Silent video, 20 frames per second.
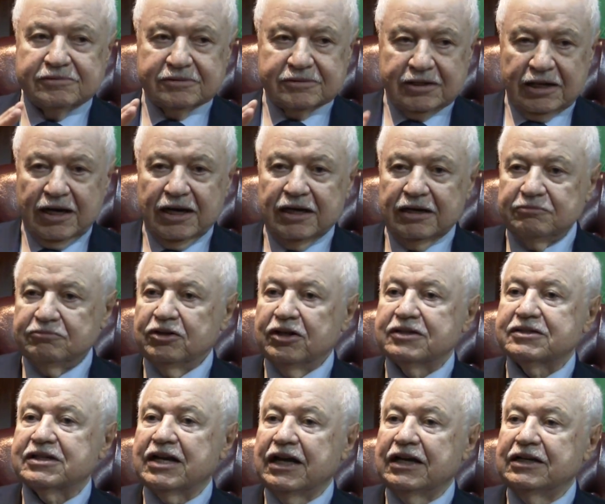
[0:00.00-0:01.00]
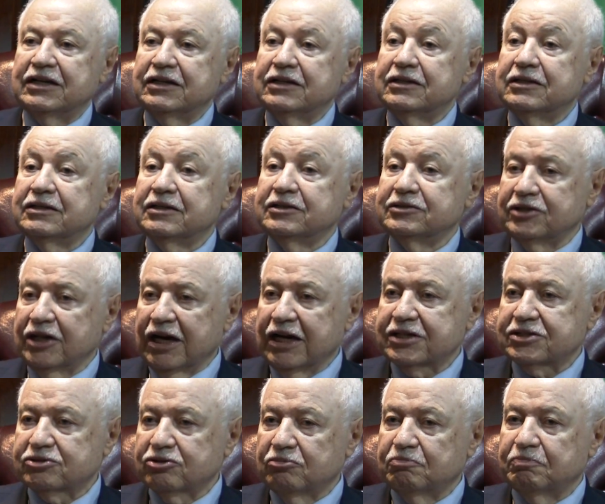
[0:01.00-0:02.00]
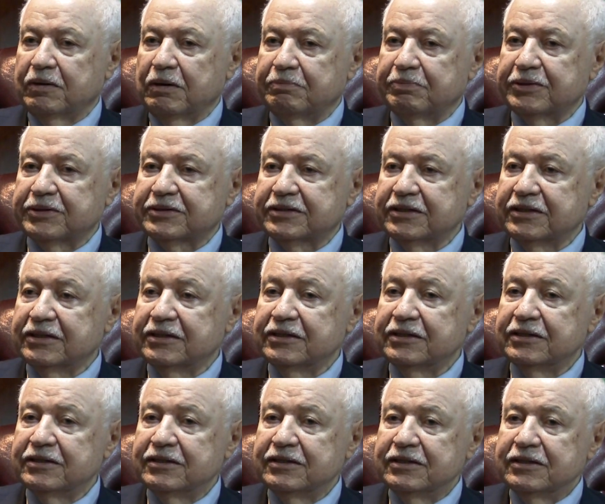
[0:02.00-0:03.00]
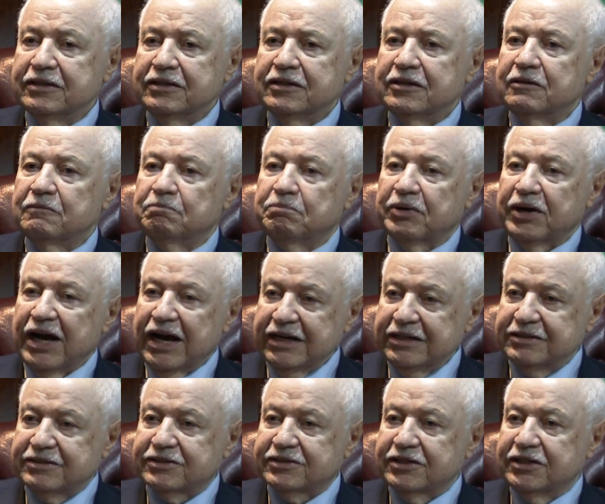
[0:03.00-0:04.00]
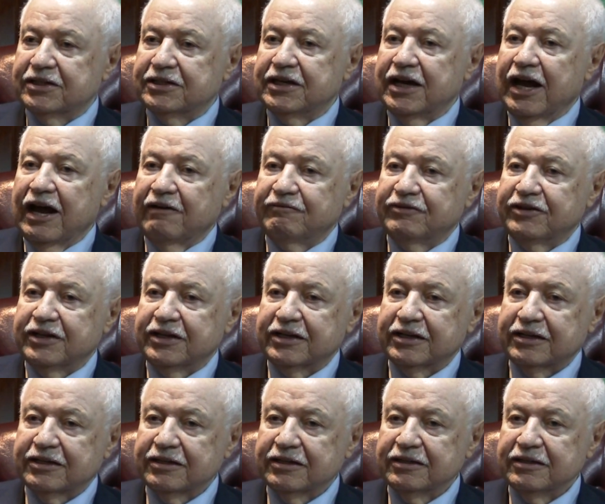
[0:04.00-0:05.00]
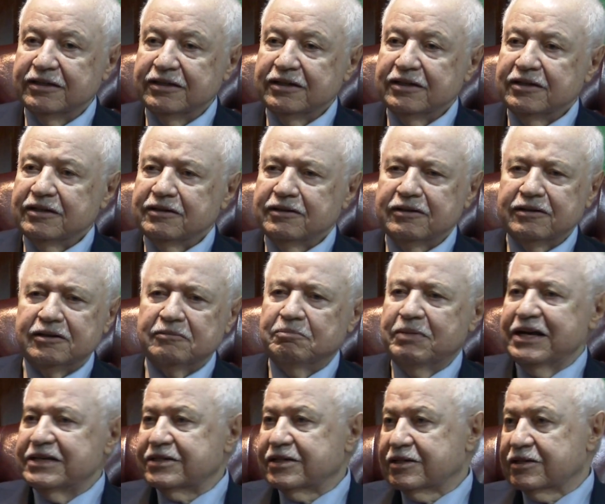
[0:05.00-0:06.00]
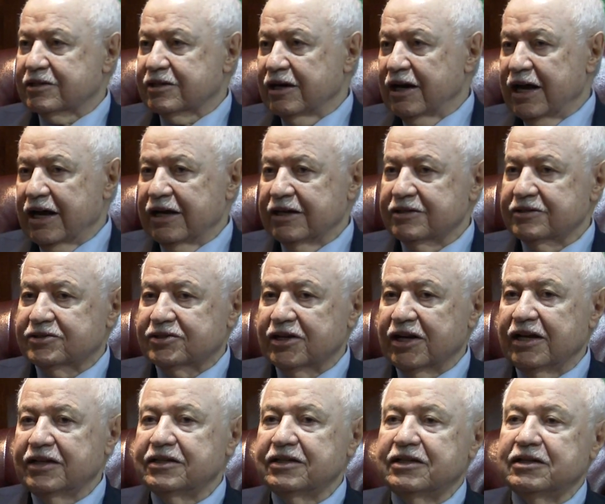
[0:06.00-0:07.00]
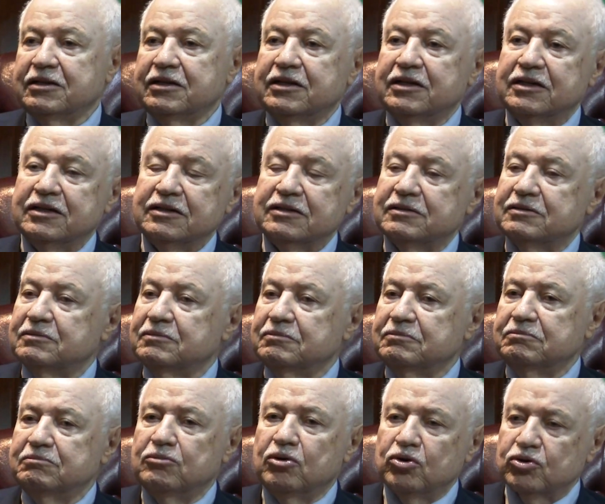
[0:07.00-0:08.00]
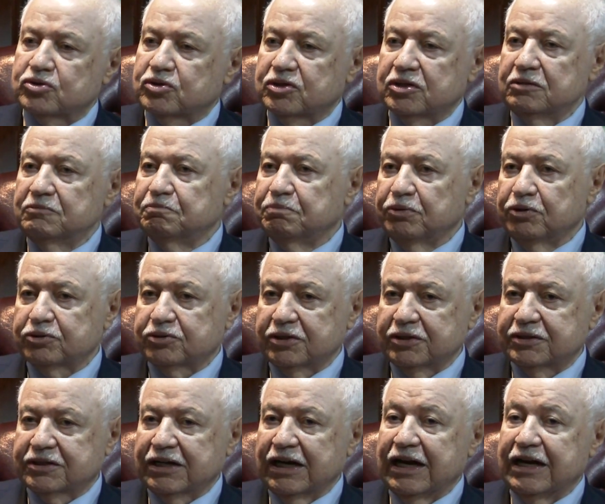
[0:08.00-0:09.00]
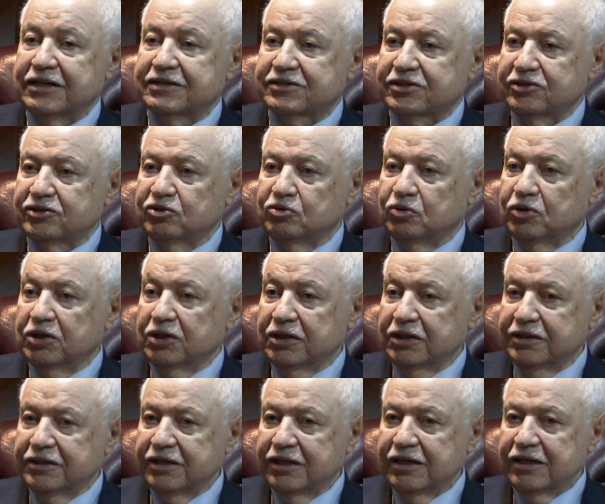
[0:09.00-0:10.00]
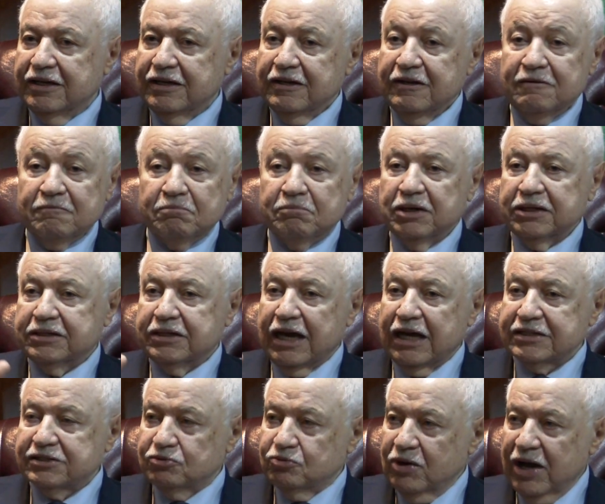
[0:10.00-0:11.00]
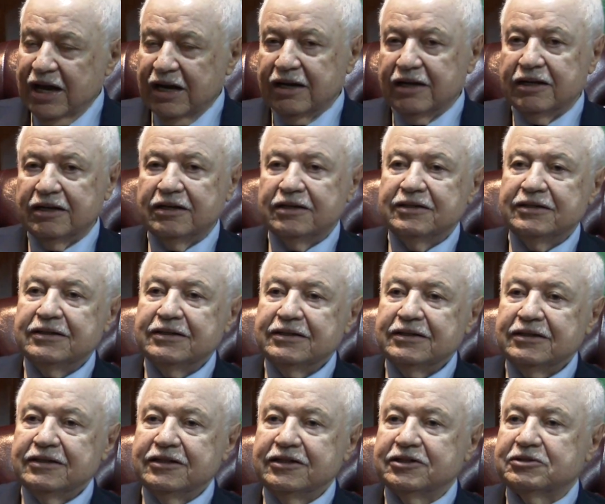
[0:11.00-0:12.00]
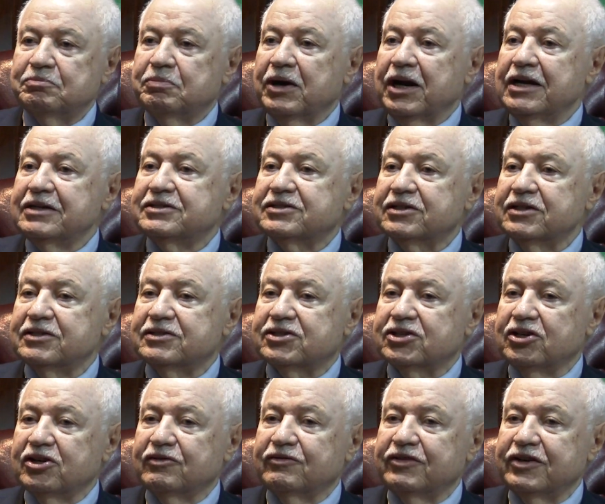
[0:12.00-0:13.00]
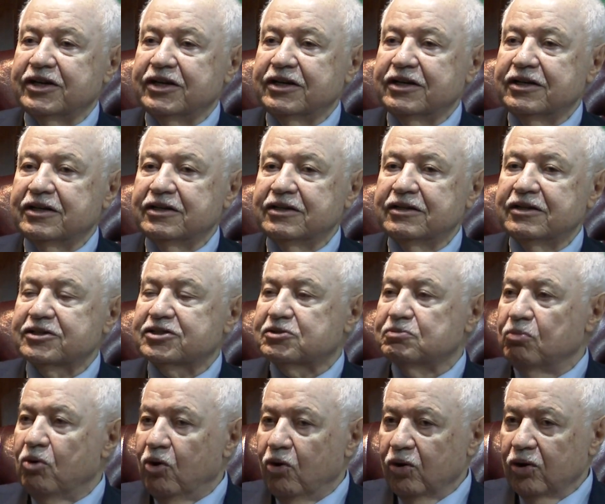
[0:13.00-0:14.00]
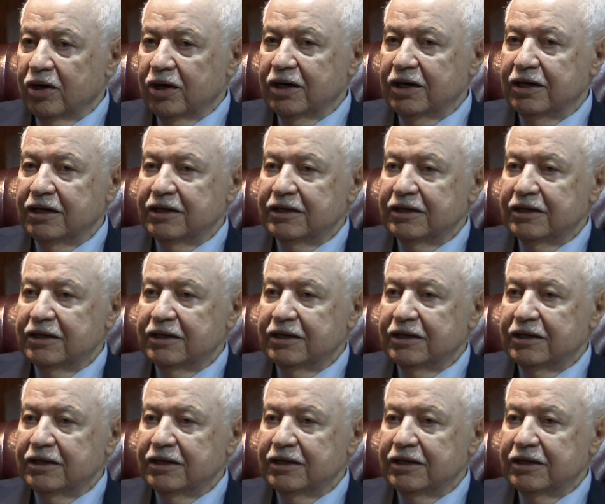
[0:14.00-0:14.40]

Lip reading: Talal Abu-Ghazaleh intellectual property prides in having the best clients and the most important clients in the world, but as well, it prides in serving the small